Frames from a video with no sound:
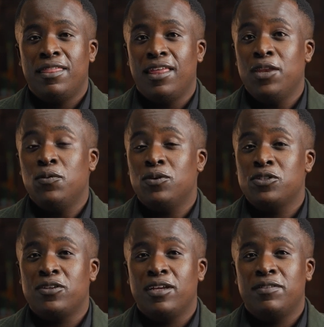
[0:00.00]
Then we
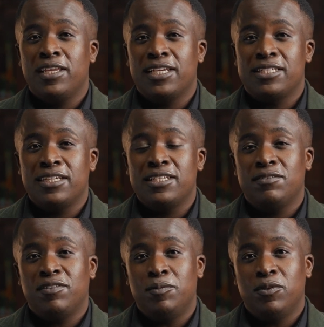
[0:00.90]
also have the
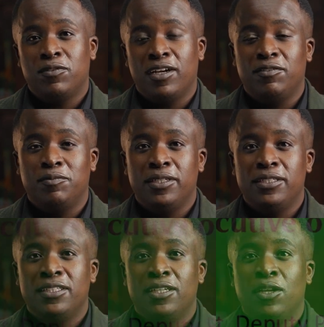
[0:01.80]
executive arm of
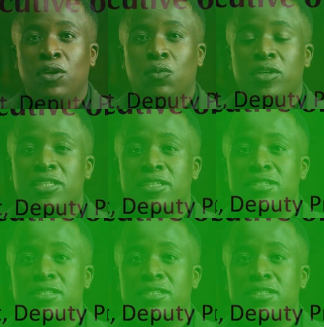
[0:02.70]
government, which